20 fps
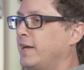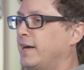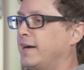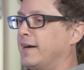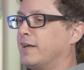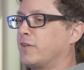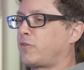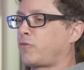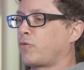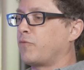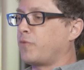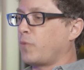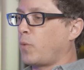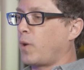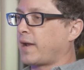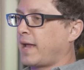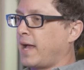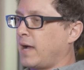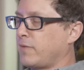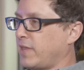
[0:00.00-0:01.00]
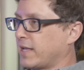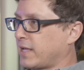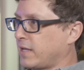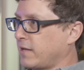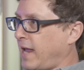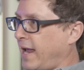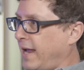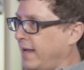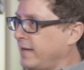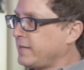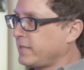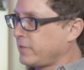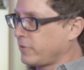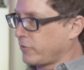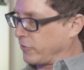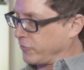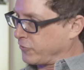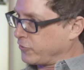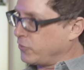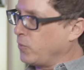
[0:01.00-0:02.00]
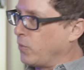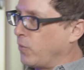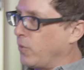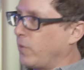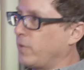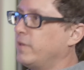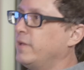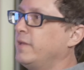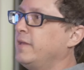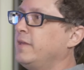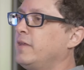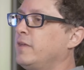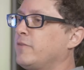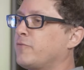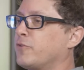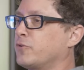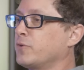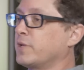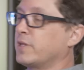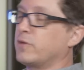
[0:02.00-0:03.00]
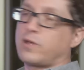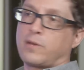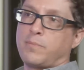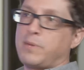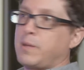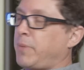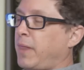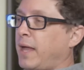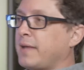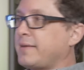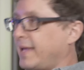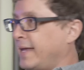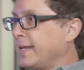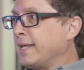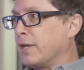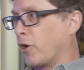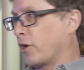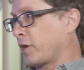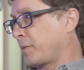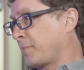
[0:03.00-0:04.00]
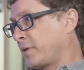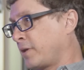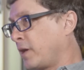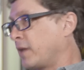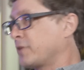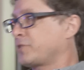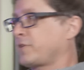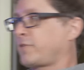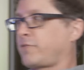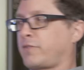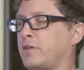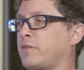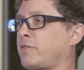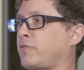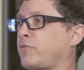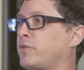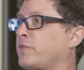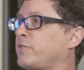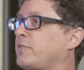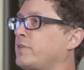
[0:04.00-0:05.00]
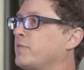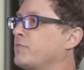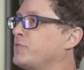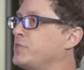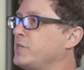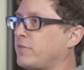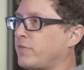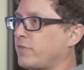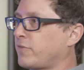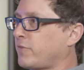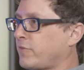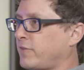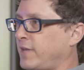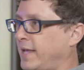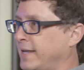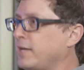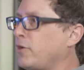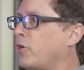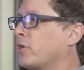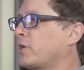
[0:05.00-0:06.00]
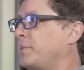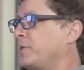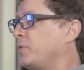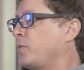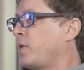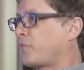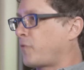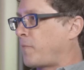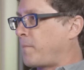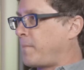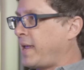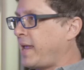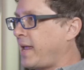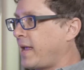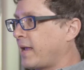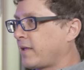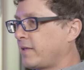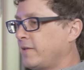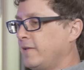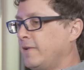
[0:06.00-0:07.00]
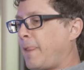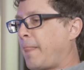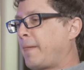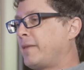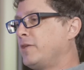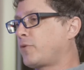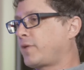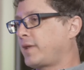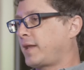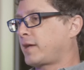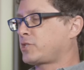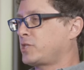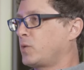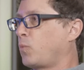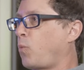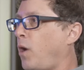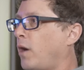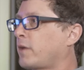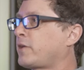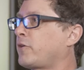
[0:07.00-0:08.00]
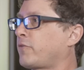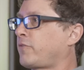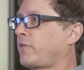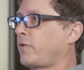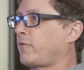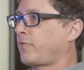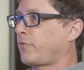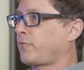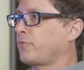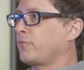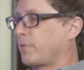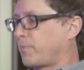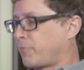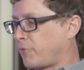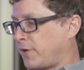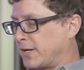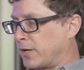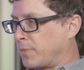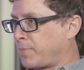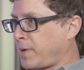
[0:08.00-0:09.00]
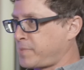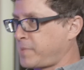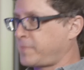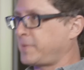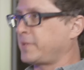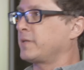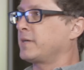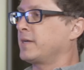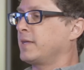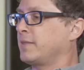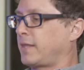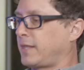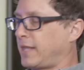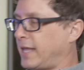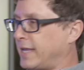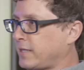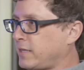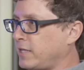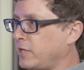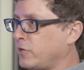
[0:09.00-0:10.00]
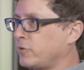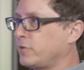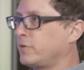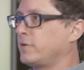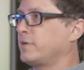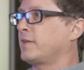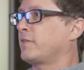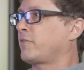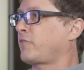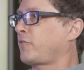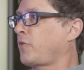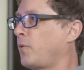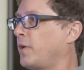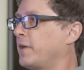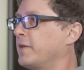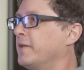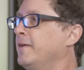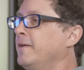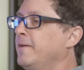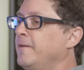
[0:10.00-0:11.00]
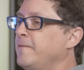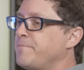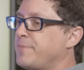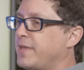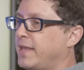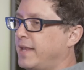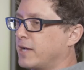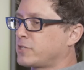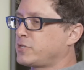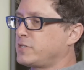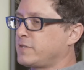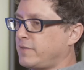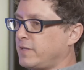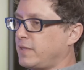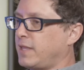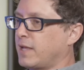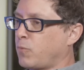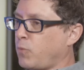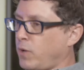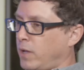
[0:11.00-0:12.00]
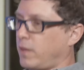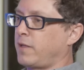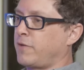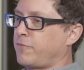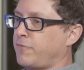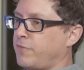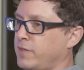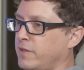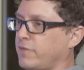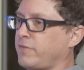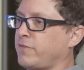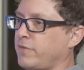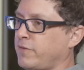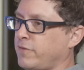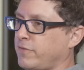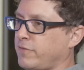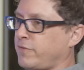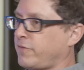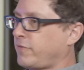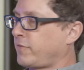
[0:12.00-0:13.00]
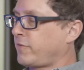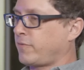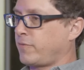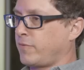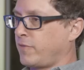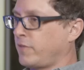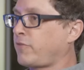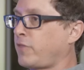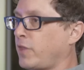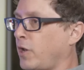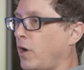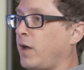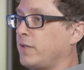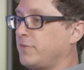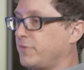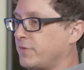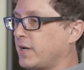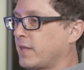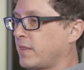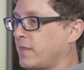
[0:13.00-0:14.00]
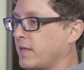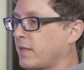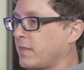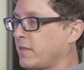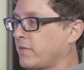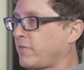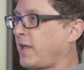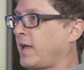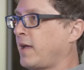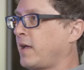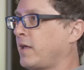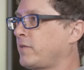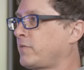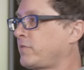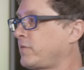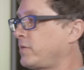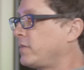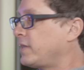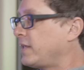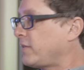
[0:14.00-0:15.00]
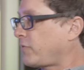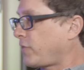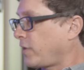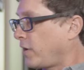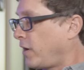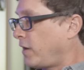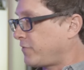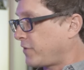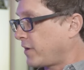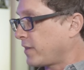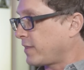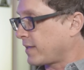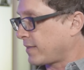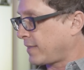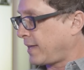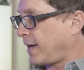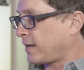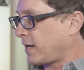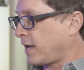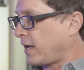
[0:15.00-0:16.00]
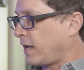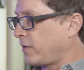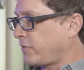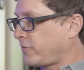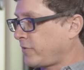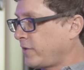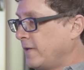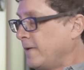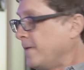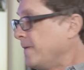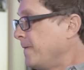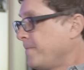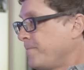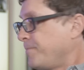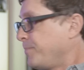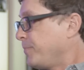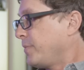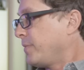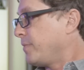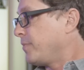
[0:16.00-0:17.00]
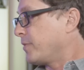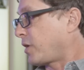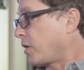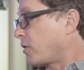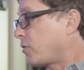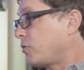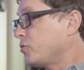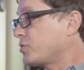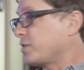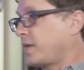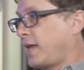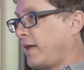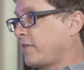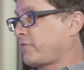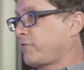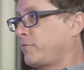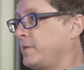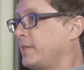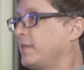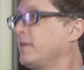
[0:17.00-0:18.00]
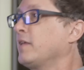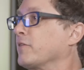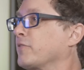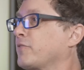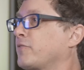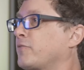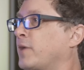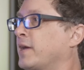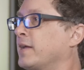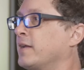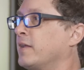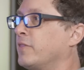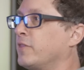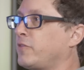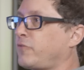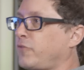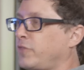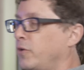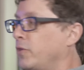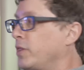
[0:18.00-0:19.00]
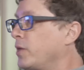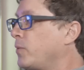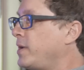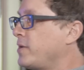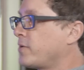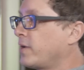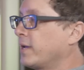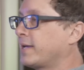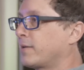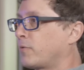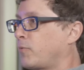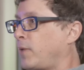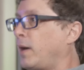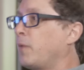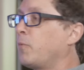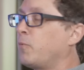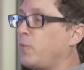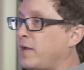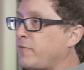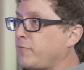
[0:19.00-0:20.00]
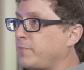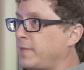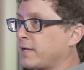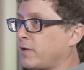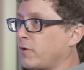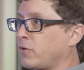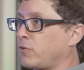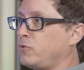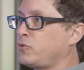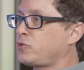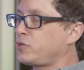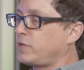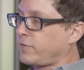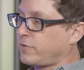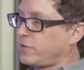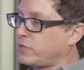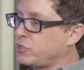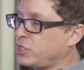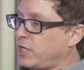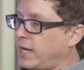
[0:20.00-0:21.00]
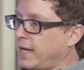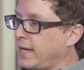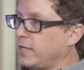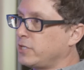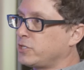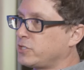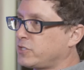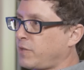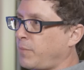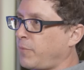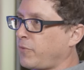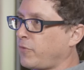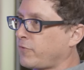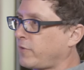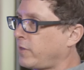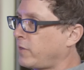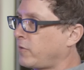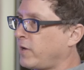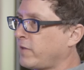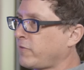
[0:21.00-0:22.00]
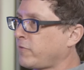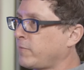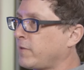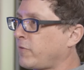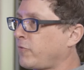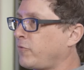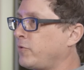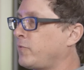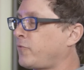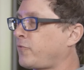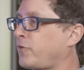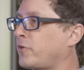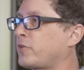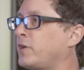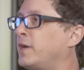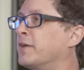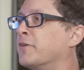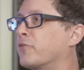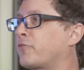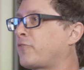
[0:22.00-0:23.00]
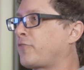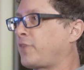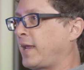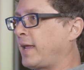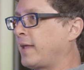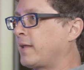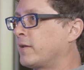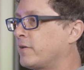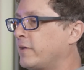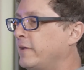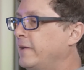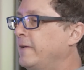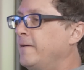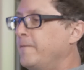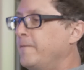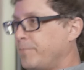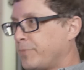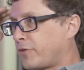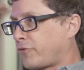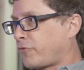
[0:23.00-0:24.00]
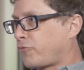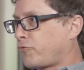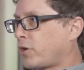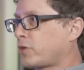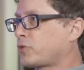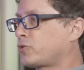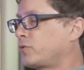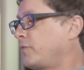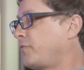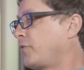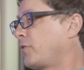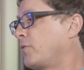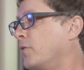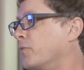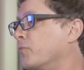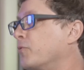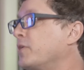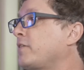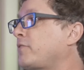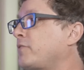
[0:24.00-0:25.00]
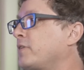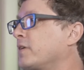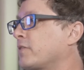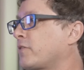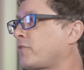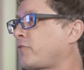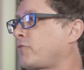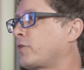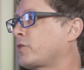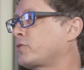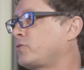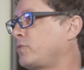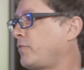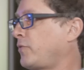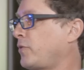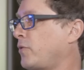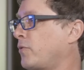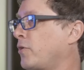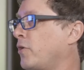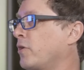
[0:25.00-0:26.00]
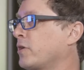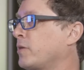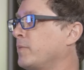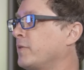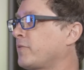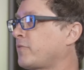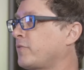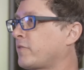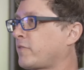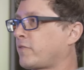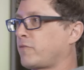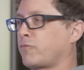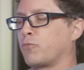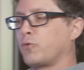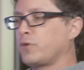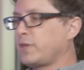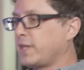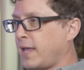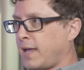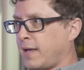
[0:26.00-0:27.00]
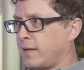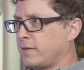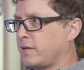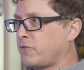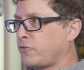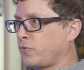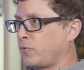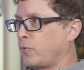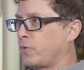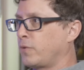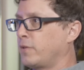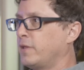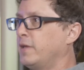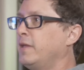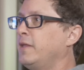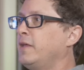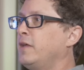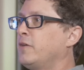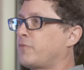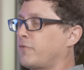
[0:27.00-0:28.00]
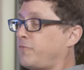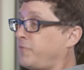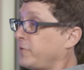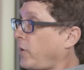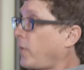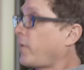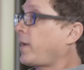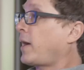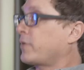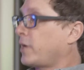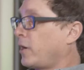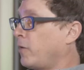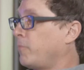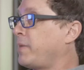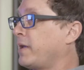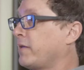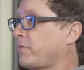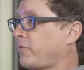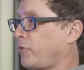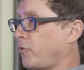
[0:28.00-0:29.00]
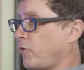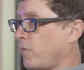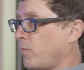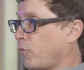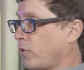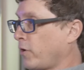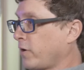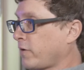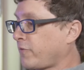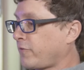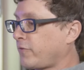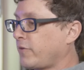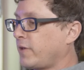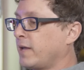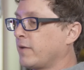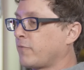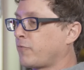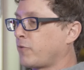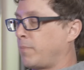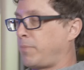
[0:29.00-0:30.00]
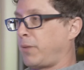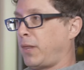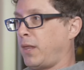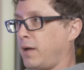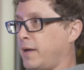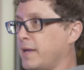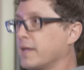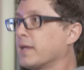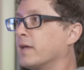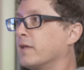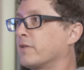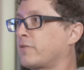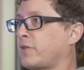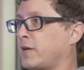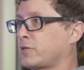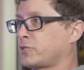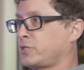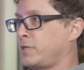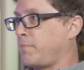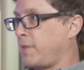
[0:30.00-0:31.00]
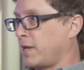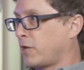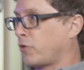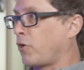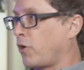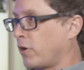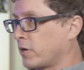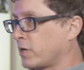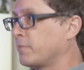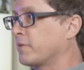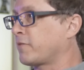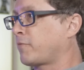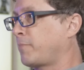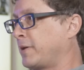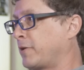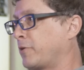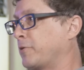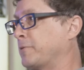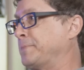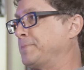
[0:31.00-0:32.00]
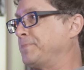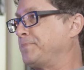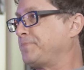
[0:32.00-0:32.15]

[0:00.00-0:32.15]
Uh, so if you want to have like a handy little tool, for do- you can be applied to any argument, not just the historicity of Jesus, just any argument you ever make, you can actually walk yourself through the prior probability, the likelihood, and so on and actually see like, well, if this is this is the odds that I think this has, and these are the odds that I think that has, the conclusion has to be this, right? And so the only way you can get away from that conclusion is to change some of those other estimates. So you start to understand the structure of your own reasoning, the structure of your own arguments. It's a really handy tool for figuring out how Bayes' theorem works and for applying it to actually make your arguments better.